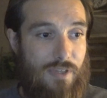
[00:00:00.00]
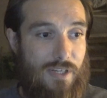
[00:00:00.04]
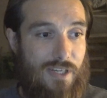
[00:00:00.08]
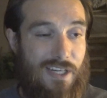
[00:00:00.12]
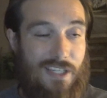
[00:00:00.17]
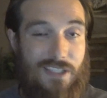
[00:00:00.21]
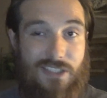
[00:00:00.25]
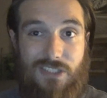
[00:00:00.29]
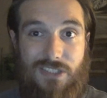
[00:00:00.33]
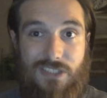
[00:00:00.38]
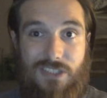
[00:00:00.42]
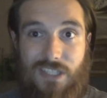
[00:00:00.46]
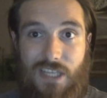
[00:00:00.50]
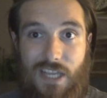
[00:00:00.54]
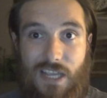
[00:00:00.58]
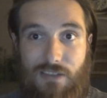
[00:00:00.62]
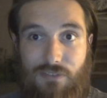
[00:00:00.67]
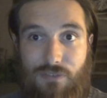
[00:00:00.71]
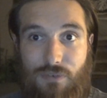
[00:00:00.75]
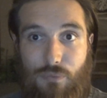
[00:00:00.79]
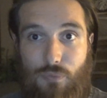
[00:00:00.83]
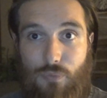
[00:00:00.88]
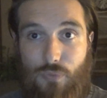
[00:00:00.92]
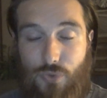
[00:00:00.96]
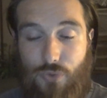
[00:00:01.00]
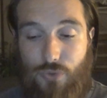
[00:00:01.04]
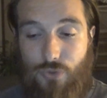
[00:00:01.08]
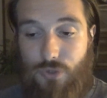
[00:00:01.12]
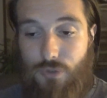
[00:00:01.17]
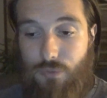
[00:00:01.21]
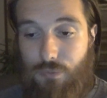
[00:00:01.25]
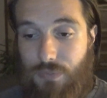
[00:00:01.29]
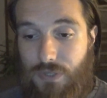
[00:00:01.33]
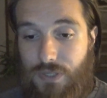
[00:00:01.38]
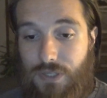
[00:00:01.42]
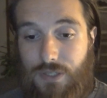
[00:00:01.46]
And I just haven't
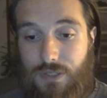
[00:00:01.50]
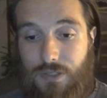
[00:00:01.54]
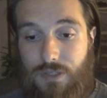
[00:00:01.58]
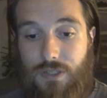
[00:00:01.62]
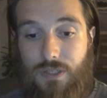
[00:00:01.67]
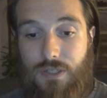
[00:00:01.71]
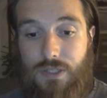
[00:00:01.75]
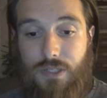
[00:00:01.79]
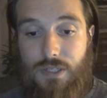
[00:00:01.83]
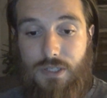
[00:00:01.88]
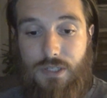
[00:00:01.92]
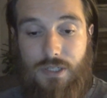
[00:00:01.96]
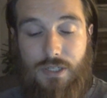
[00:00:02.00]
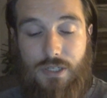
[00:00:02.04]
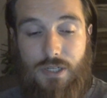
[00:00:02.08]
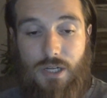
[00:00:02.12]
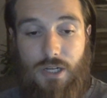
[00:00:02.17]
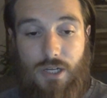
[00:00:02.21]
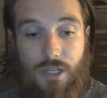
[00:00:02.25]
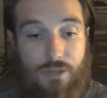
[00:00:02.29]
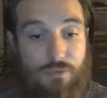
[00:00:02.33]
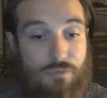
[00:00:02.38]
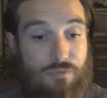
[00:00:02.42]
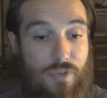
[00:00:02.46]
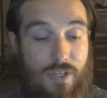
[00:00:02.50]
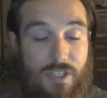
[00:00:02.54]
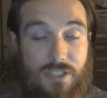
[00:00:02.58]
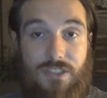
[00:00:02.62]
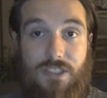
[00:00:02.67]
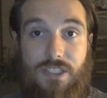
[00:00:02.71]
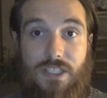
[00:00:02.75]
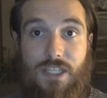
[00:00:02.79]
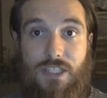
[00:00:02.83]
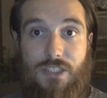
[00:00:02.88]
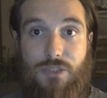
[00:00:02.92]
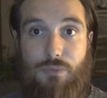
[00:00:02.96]
really been uh,
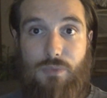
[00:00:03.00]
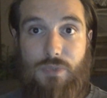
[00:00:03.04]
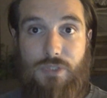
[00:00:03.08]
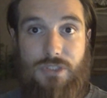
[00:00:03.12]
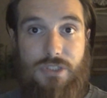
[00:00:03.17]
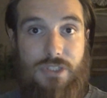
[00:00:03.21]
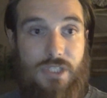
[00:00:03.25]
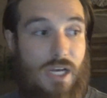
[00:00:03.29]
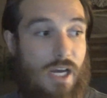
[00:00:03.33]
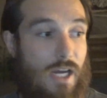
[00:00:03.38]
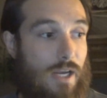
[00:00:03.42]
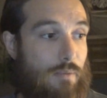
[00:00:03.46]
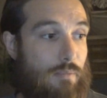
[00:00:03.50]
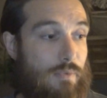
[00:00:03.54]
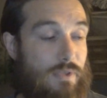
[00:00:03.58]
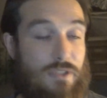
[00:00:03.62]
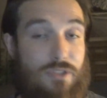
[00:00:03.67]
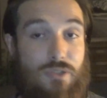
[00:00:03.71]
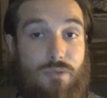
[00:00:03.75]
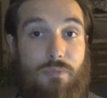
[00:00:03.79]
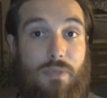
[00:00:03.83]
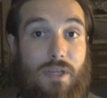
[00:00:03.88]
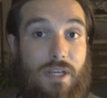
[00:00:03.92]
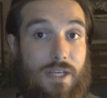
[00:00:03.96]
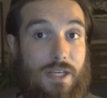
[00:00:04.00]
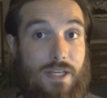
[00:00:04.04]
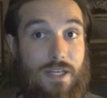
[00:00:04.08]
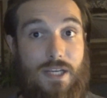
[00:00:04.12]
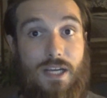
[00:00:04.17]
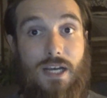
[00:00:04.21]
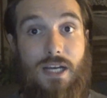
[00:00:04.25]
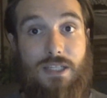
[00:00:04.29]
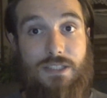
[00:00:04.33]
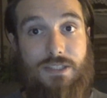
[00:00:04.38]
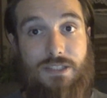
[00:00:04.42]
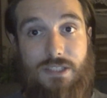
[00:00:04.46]
investing as much time into making
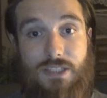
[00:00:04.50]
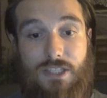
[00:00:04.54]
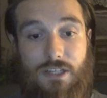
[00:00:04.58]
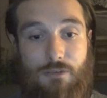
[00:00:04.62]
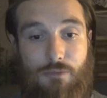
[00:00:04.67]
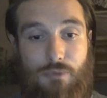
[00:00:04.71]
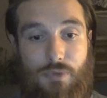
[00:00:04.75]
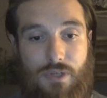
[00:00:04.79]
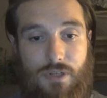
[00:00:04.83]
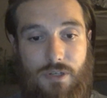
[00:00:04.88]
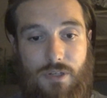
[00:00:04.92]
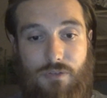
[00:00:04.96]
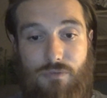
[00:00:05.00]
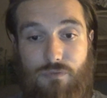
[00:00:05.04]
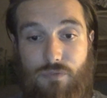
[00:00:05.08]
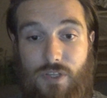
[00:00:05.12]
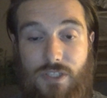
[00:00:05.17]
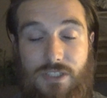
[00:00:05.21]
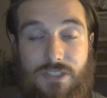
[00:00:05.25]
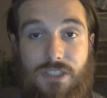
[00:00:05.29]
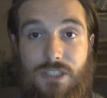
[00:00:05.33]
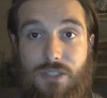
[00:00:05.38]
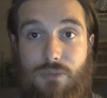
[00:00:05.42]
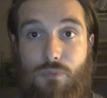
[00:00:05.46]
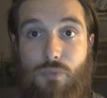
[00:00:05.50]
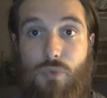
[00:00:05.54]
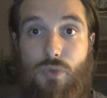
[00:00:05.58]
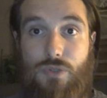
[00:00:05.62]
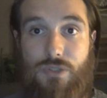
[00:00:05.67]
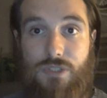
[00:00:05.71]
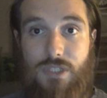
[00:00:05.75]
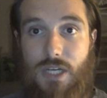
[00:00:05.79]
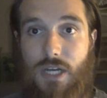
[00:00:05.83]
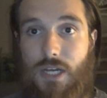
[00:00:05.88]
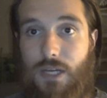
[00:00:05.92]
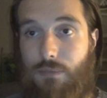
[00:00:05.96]
content. I've been investing
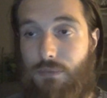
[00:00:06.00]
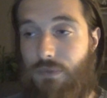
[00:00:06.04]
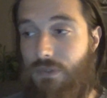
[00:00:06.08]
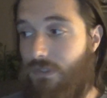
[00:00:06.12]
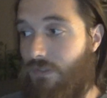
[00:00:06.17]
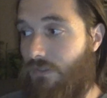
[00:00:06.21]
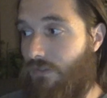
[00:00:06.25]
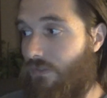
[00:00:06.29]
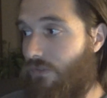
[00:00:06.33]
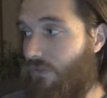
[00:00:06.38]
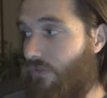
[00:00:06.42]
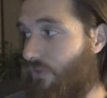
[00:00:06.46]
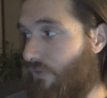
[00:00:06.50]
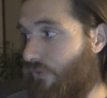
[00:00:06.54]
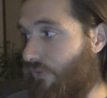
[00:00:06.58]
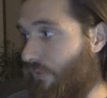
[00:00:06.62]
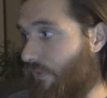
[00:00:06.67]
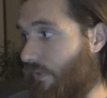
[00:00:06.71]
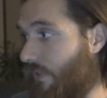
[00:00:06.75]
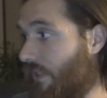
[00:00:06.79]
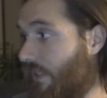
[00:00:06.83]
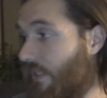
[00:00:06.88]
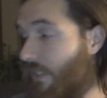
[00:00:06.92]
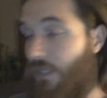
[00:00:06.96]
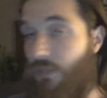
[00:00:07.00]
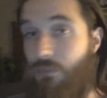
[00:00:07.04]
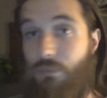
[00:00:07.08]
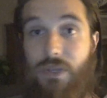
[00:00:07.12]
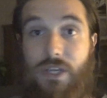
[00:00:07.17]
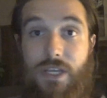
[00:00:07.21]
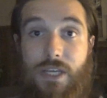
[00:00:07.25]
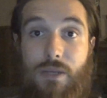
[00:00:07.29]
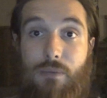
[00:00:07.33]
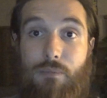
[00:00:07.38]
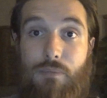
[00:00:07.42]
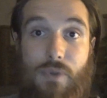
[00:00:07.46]
more time into
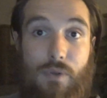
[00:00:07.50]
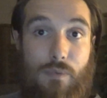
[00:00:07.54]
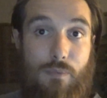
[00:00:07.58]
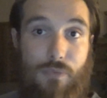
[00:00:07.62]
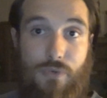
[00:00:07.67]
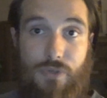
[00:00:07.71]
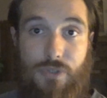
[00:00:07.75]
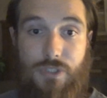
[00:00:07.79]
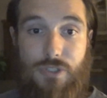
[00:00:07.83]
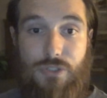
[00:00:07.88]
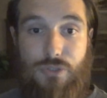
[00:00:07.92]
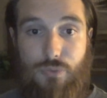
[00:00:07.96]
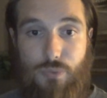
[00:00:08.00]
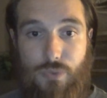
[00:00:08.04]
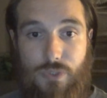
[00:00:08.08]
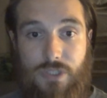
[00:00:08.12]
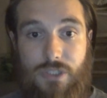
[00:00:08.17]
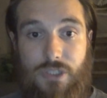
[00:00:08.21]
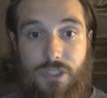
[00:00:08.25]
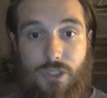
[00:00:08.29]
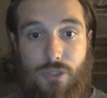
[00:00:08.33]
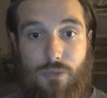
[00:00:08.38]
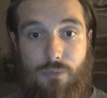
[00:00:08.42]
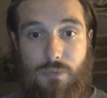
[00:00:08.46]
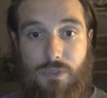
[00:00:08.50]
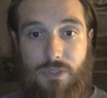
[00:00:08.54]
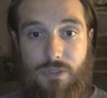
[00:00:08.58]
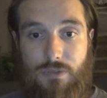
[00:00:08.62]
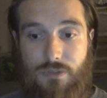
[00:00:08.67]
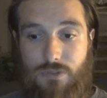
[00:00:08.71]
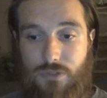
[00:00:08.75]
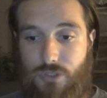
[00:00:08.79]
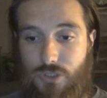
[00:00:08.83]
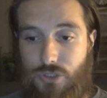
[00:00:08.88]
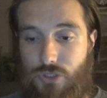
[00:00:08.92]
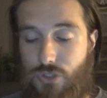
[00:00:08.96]
making memories with them
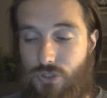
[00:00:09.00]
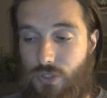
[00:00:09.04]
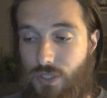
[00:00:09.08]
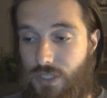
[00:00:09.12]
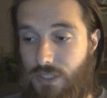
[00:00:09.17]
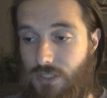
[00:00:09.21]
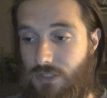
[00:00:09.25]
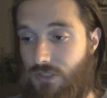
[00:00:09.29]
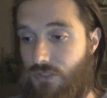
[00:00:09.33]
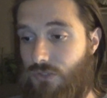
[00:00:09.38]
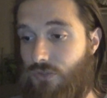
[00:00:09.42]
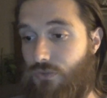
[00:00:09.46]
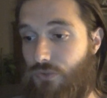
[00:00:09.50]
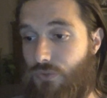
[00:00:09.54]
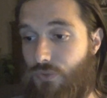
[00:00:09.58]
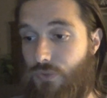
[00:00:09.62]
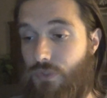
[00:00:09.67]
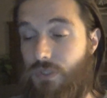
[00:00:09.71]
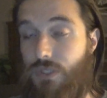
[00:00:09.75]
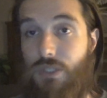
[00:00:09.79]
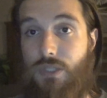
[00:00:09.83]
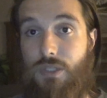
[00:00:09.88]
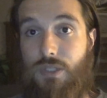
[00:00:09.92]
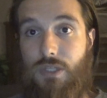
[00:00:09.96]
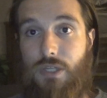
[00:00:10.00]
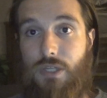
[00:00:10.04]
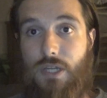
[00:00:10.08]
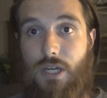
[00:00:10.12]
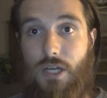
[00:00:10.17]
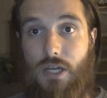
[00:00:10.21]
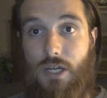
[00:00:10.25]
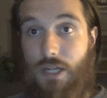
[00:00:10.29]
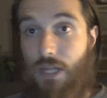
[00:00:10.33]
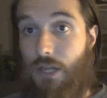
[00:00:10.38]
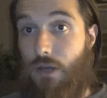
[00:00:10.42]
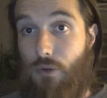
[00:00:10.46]
and just trying to
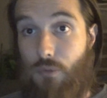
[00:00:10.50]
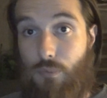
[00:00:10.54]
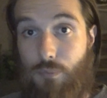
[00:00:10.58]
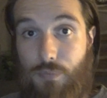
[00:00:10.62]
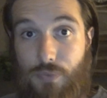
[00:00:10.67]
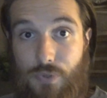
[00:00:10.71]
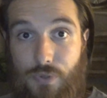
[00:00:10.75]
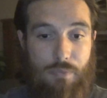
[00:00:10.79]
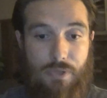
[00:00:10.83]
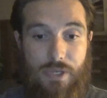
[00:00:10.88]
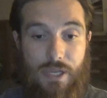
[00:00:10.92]
uh, help.